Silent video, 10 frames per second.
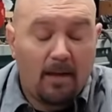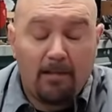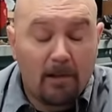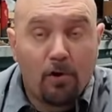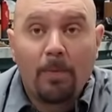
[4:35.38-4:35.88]
a
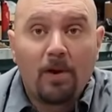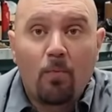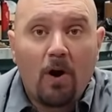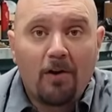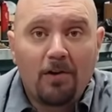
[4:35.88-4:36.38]
little bit of
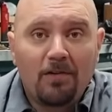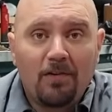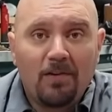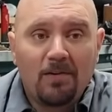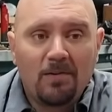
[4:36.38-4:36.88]
wiring
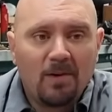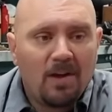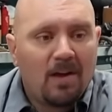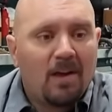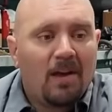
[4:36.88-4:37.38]
to do,
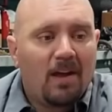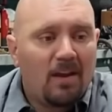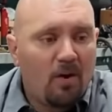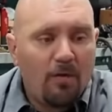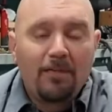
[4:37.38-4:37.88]

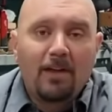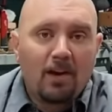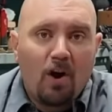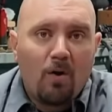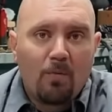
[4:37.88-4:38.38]
and hopefully
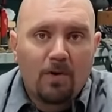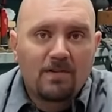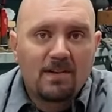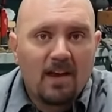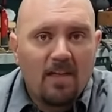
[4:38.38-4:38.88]
it all
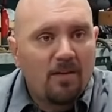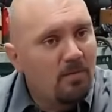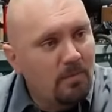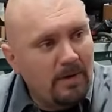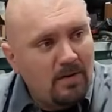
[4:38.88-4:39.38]
works together
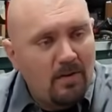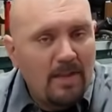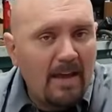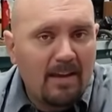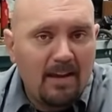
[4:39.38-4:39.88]
and we
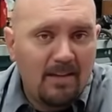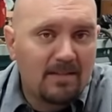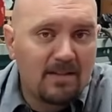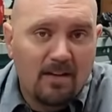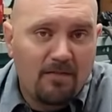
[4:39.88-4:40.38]
turn that key and
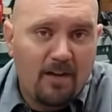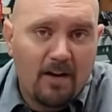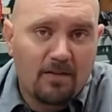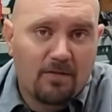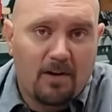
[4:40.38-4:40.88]
this thing
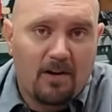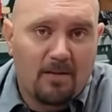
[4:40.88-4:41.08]
fires right